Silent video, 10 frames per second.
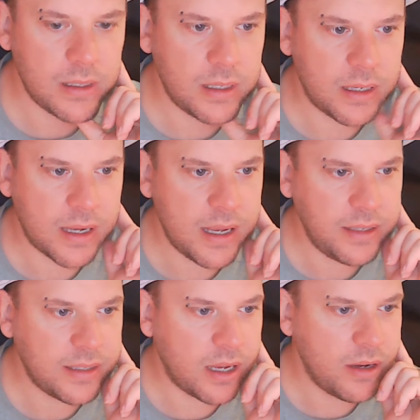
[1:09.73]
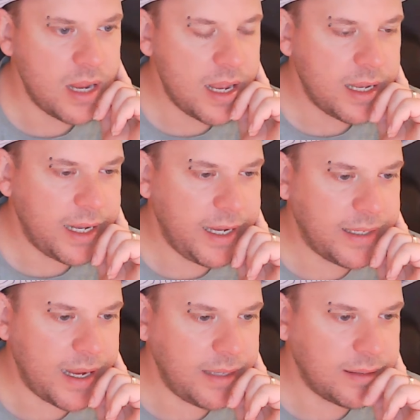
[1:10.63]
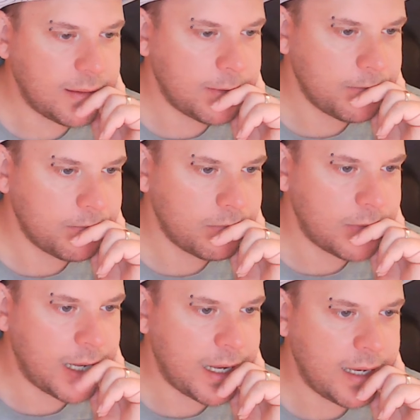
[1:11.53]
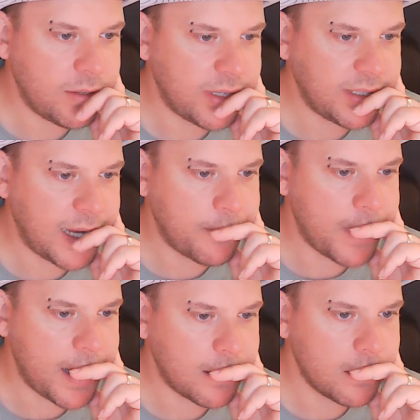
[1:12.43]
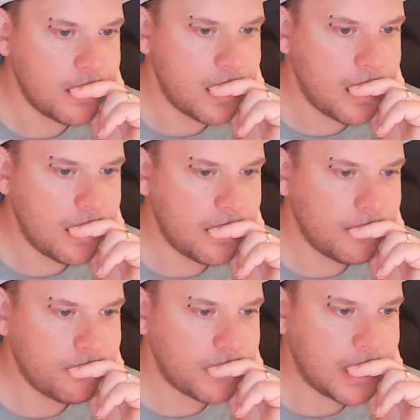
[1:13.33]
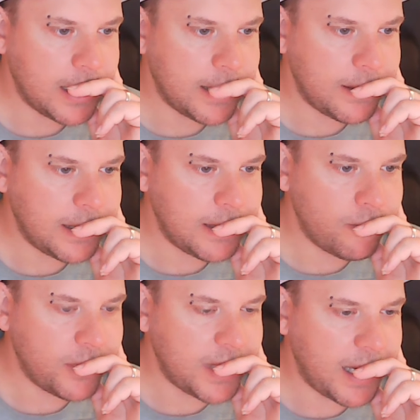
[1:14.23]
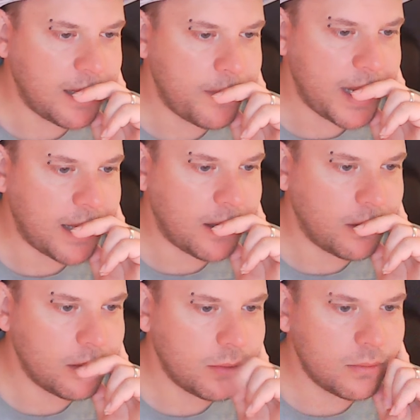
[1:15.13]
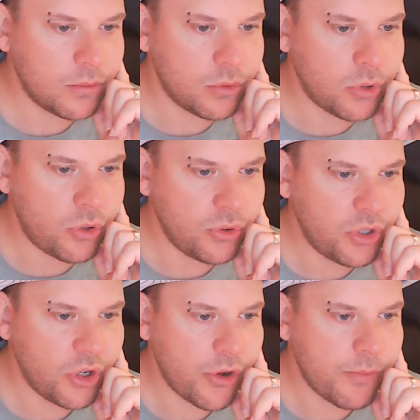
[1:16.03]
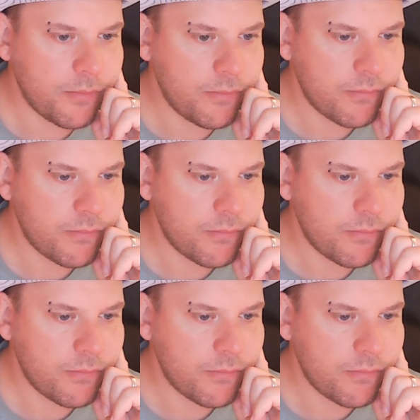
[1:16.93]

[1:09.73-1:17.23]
Okay, so he takes and I take back. Was thinking about long-term